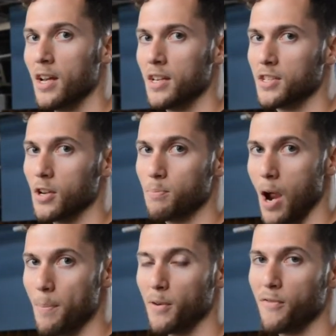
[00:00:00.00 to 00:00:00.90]
So
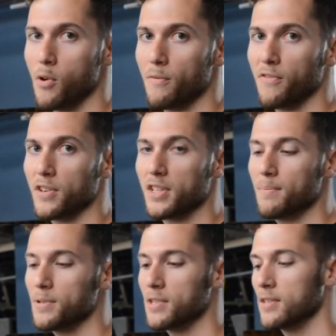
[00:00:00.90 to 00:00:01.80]
proper form for
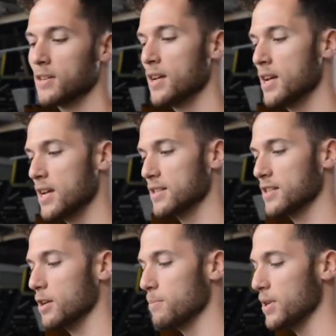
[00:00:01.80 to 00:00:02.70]
dips is
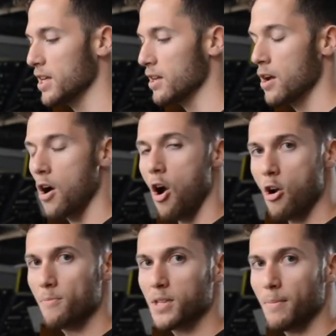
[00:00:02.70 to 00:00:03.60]
gonna be
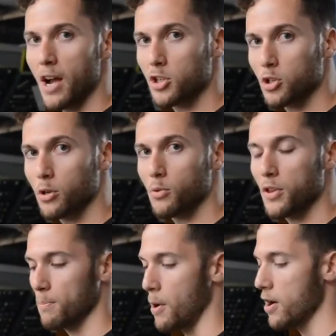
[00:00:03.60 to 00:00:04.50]
arms about shoulder width
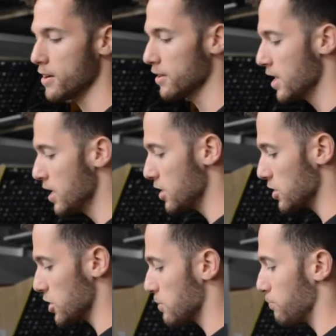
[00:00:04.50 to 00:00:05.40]
apart. You can
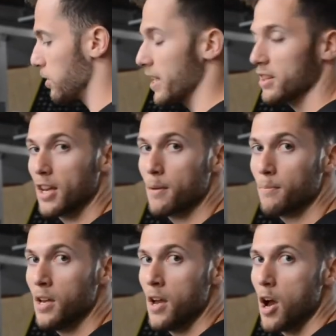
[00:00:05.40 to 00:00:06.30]
just plant them
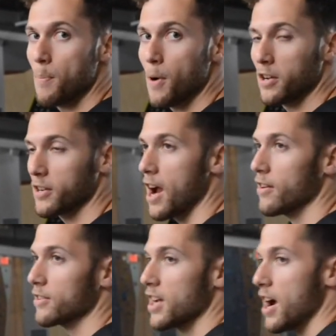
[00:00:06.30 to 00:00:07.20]
up on your
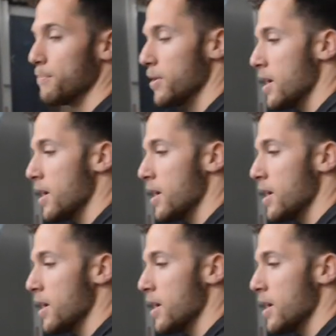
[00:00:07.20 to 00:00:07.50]
countertop,